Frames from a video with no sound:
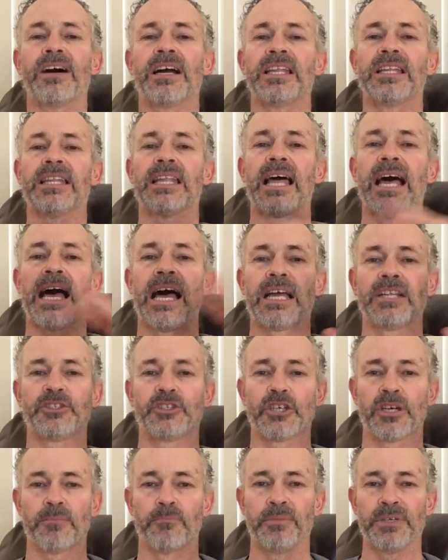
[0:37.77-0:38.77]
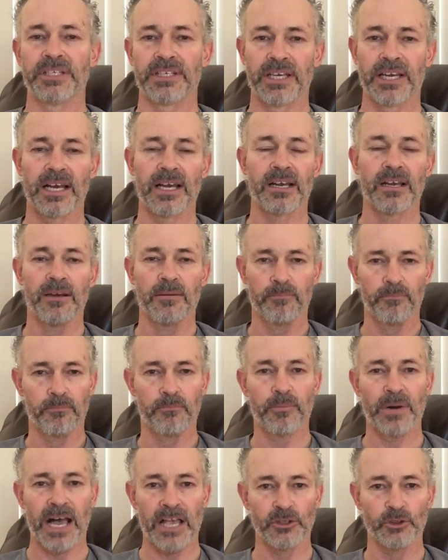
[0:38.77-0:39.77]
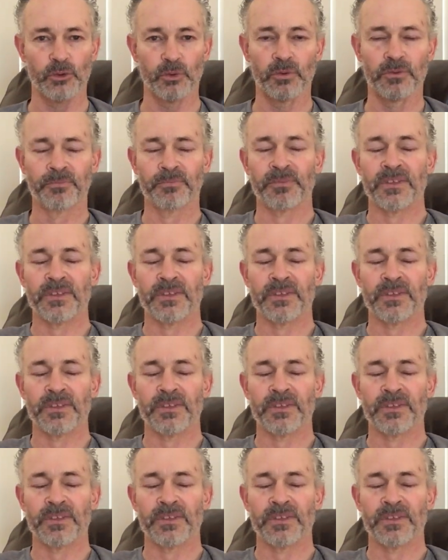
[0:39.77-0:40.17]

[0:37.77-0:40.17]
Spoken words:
a larger, bigger puzzle.